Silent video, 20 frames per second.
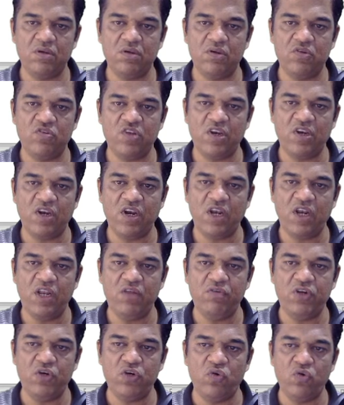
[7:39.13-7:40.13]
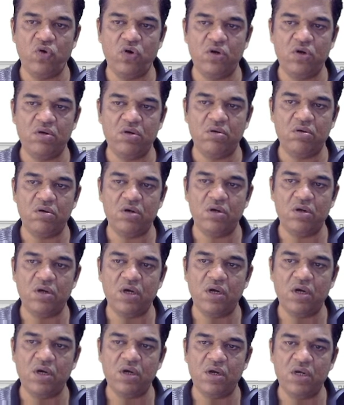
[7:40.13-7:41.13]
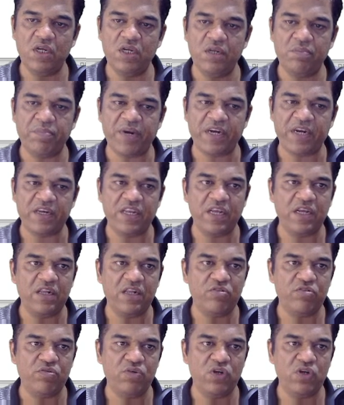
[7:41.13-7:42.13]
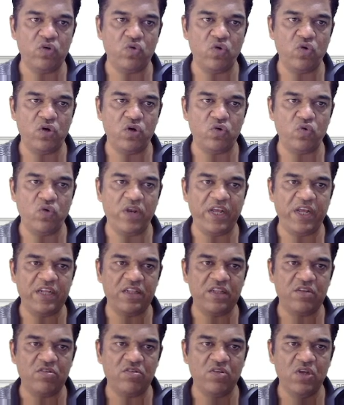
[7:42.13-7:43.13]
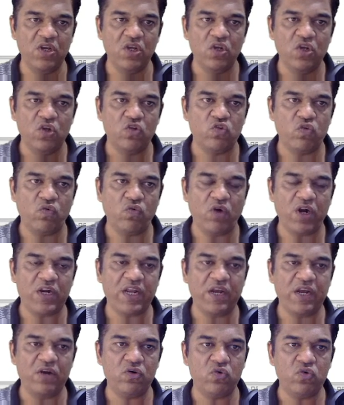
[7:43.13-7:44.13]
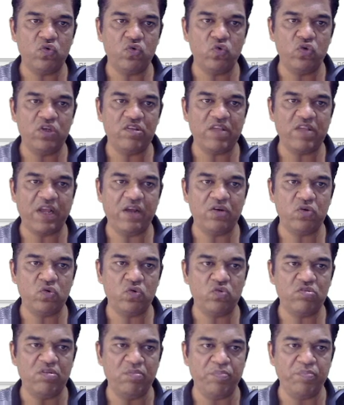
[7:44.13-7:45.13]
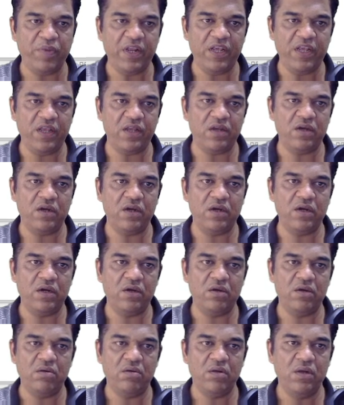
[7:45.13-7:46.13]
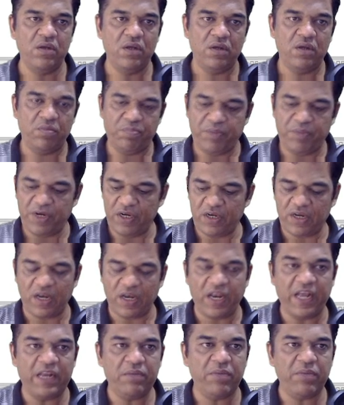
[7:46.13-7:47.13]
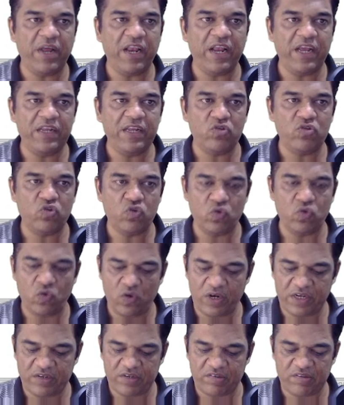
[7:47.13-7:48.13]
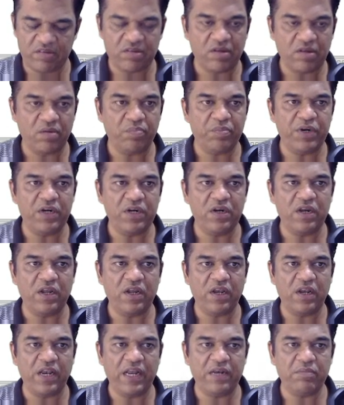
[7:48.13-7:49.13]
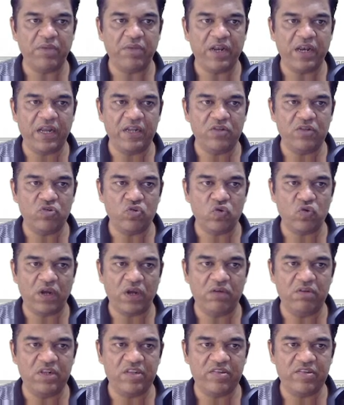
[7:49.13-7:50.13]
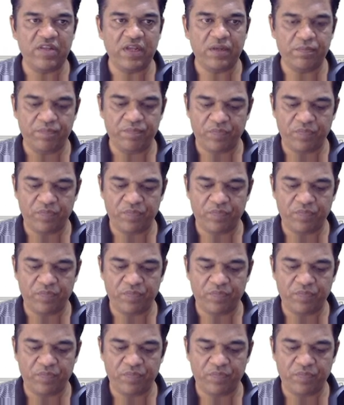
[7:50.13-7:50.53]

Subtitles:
generally we do not in practicals we do not do like this. So what I have to do is I have to simply print line by line. So let's print line by line. So I will say